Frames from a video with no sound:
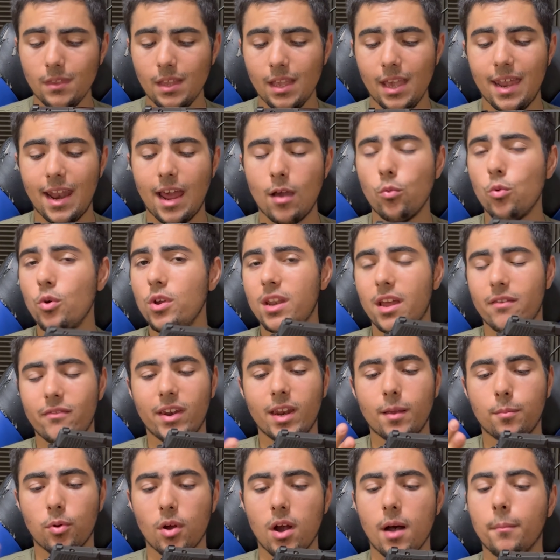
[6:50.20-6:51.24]
and I wouldn't have
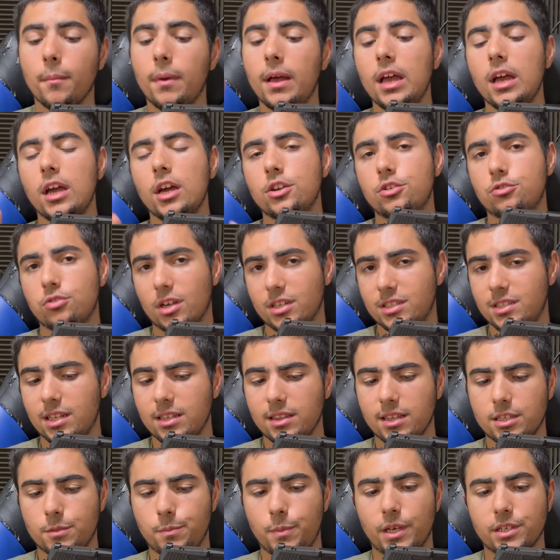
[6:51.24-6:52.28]
any problem trusting
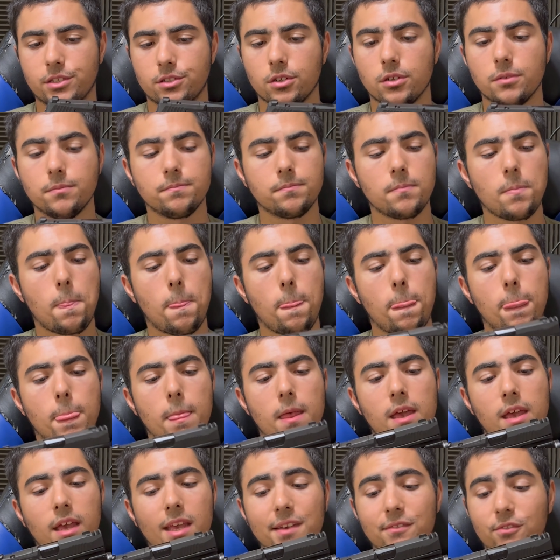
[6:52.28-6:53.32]
this pistol.
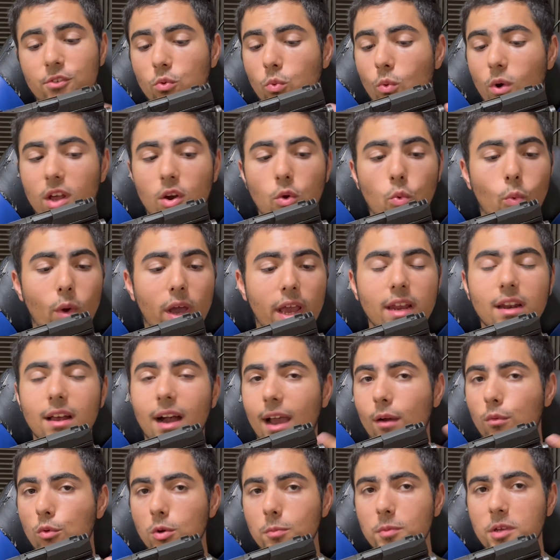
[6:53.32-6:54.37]
If you want to wait,
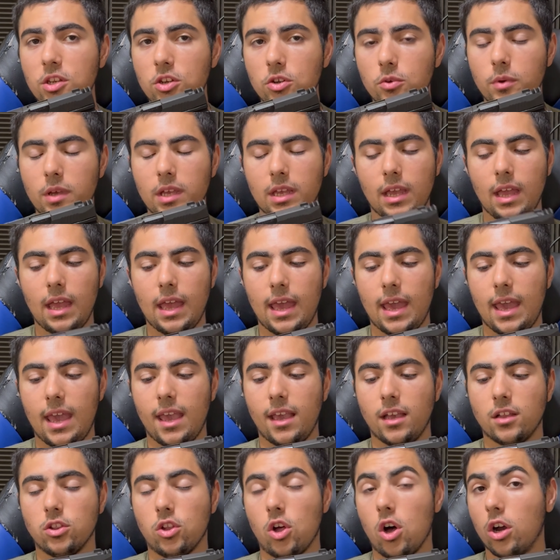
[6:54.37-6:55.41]
I will be doing
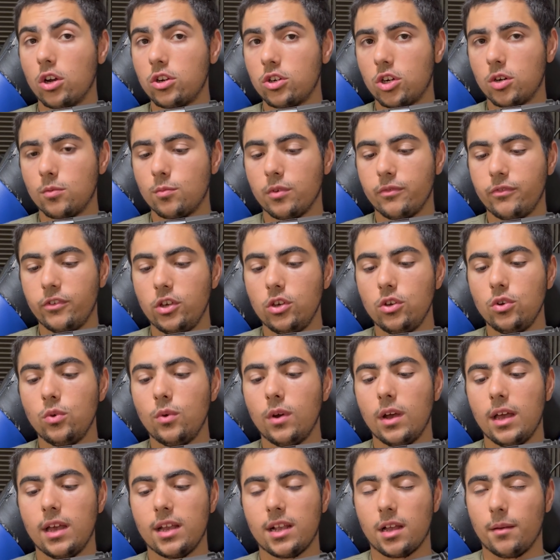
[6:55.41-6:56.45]
a long-term review
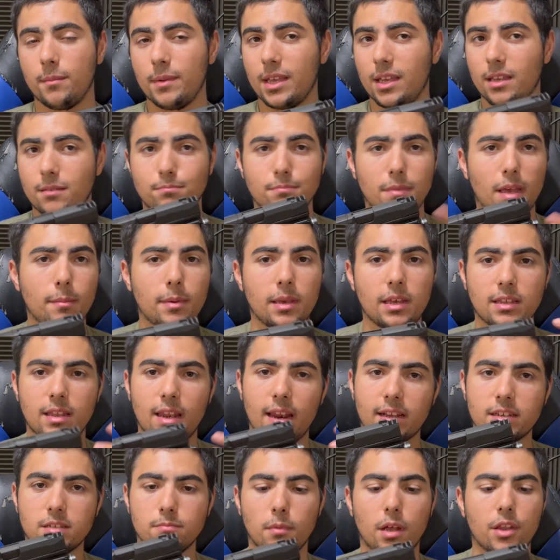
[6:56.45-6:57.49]
coming maybe in the
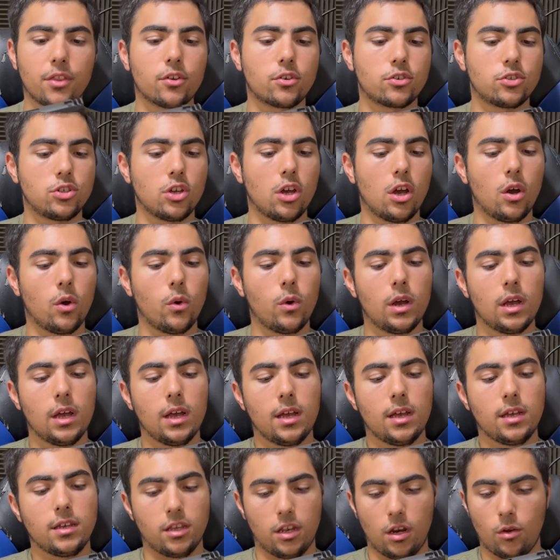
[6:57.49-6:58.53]
next month or so,
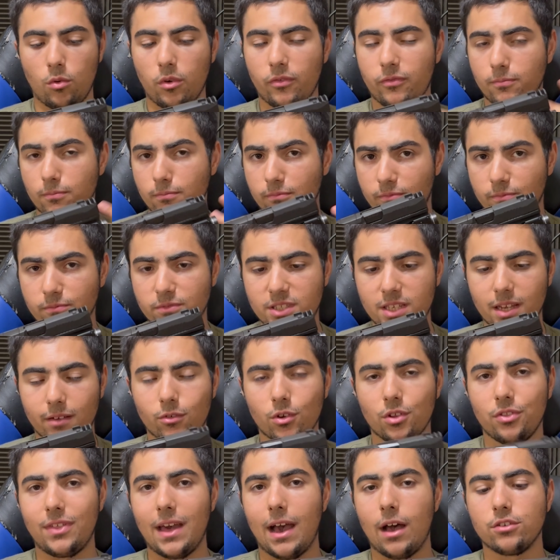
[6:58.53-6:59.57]
with
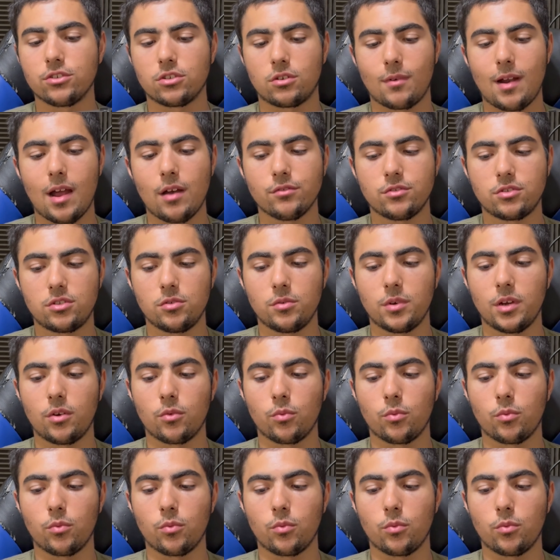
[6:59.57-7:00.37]
several thousand rounds through it,